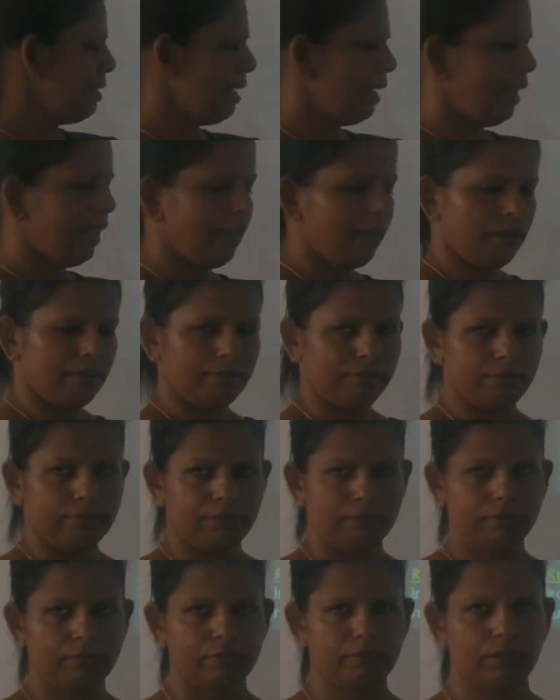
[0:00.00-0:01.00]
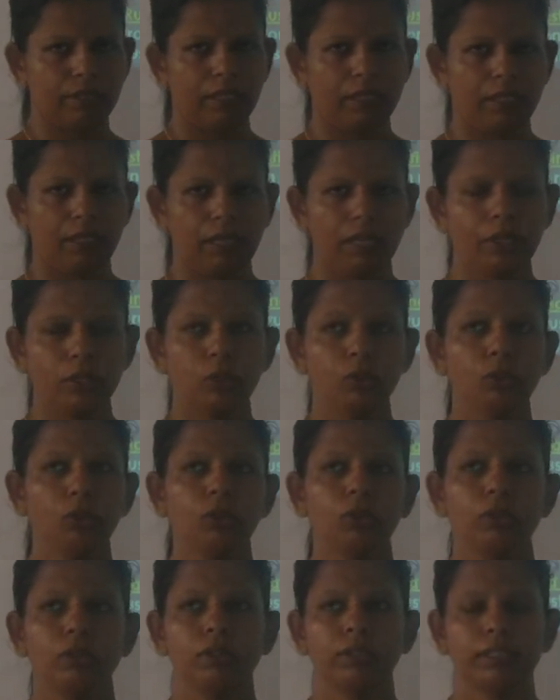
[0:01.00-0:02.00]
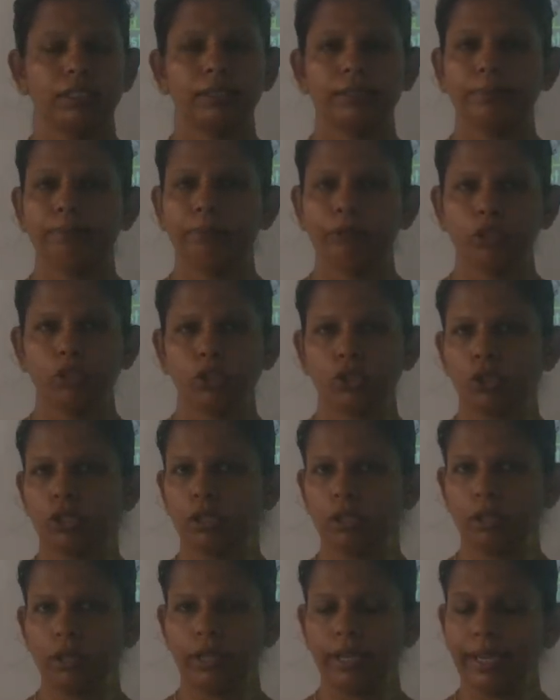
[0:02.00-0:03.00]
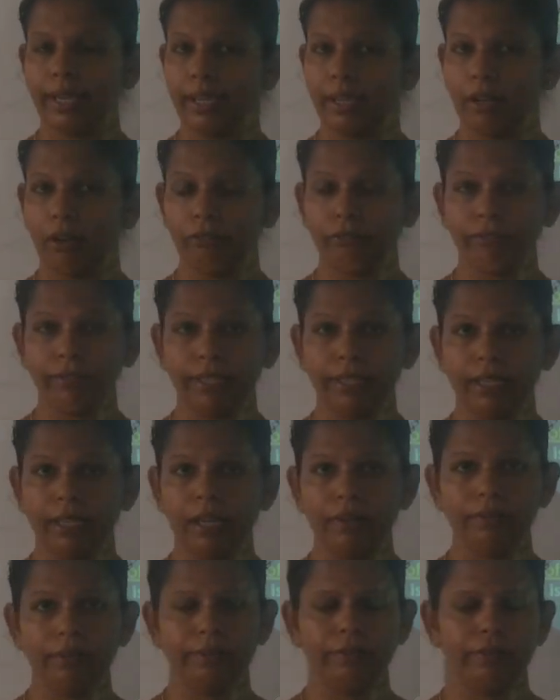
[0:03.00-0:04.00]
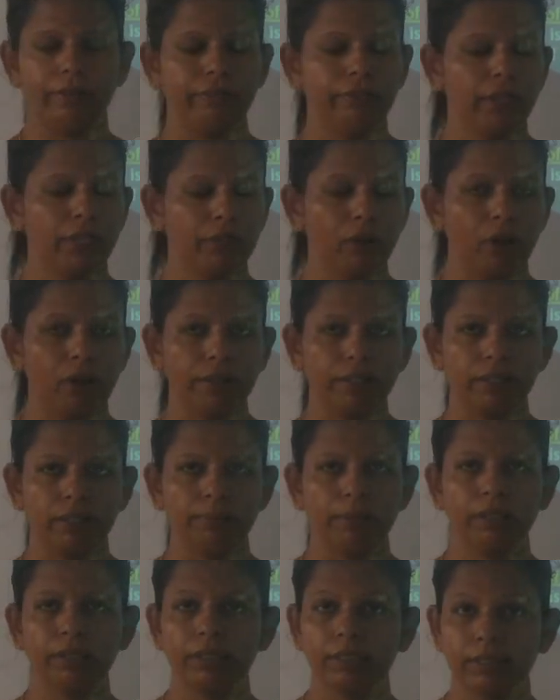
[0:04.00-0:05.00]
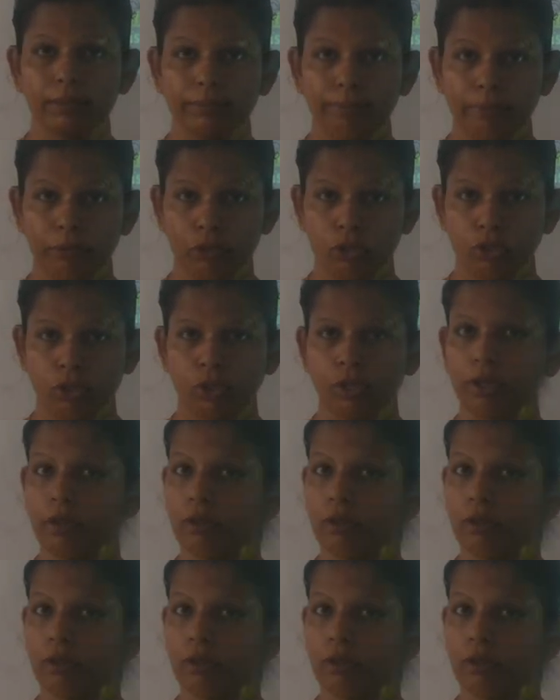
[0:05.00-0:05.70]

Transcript: air. Air, the composition of air. If you are talking about the composition